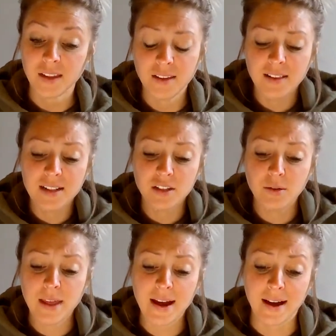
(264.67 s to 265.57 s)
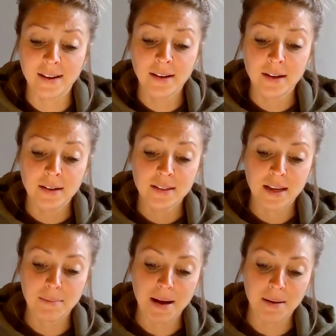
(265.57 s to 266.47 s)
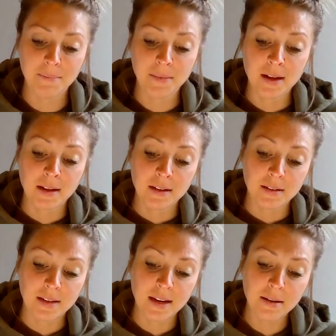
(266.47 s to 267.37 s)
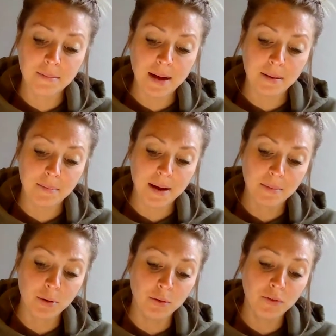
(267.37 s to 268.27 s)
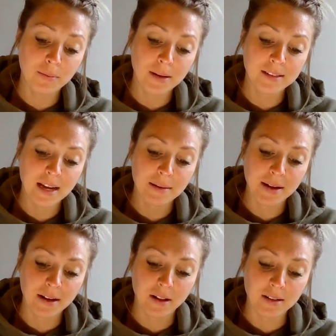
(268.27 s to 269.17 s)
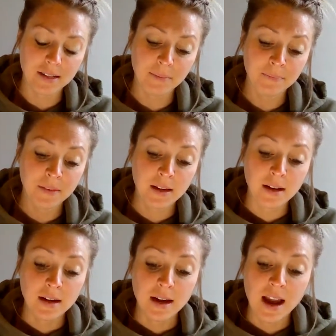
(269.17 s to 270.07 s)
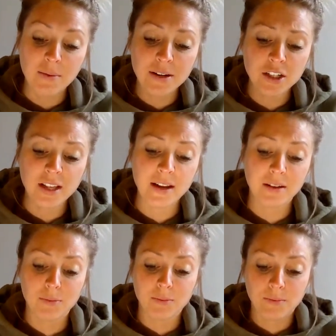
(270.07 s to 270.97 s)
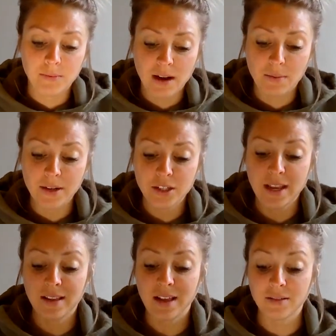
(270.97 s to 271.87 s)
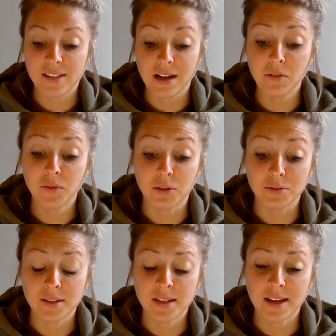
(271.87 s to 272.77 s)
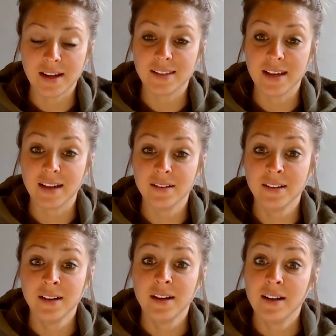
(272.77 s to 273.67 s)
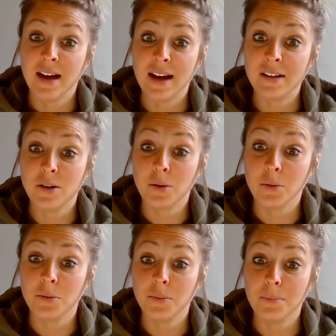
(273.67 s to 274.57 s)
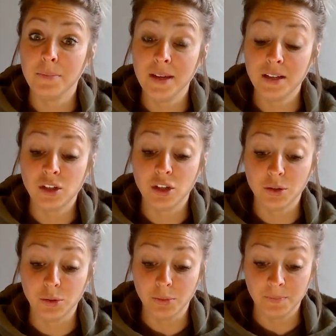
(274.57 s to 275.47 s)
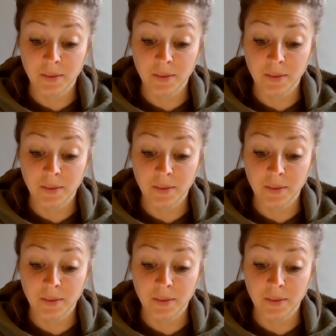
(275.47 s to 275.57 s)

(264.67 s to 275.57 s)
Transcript: Then let's do that, said Mom, getting Babu from inside my closet. I wish they allowed cell phones, I said. I know, me too,